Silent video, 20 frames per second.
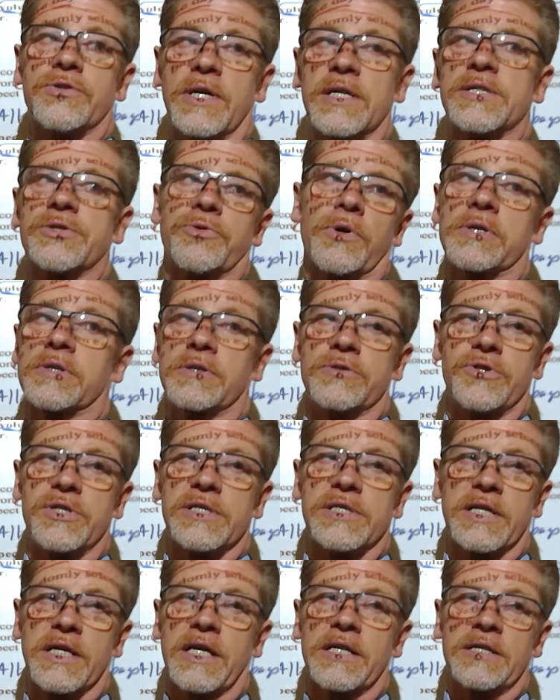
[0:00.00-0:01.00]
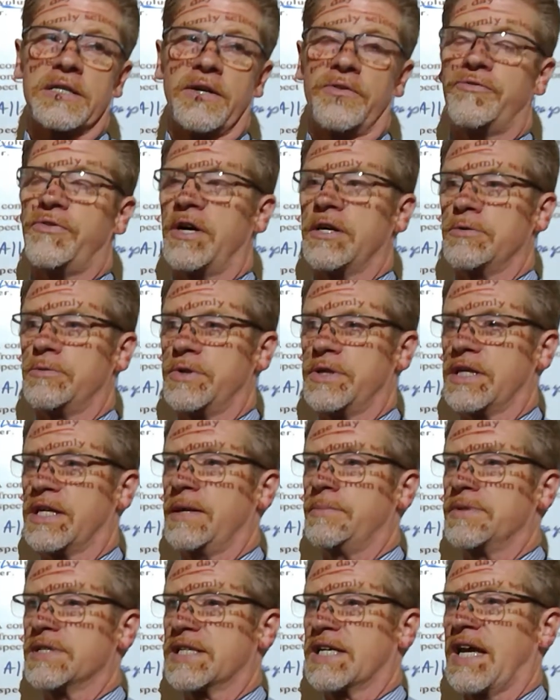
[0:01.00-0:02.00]
struggled just to get enough firewood to
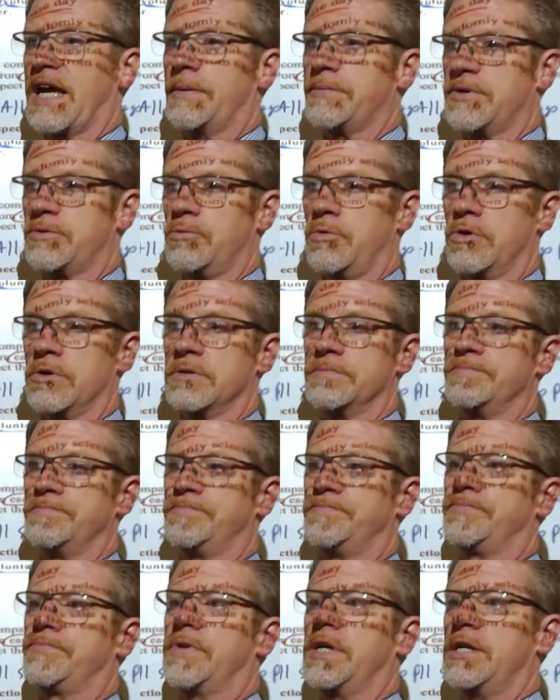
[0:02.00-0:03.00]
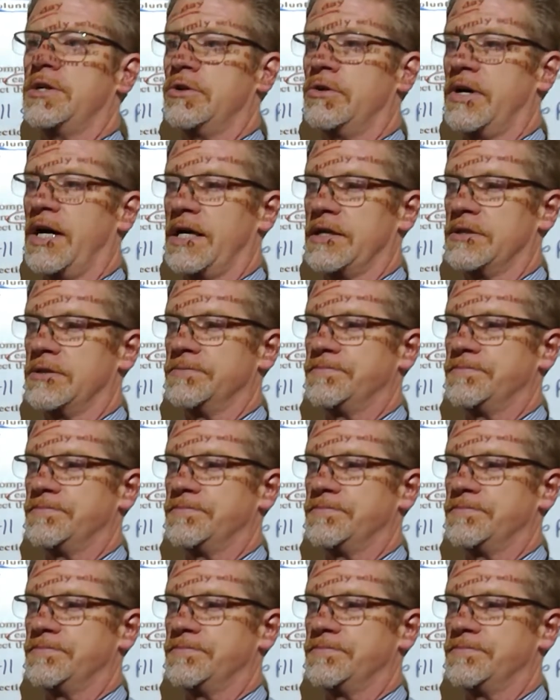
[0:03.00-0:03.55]
keep his cabin warm in Ohio.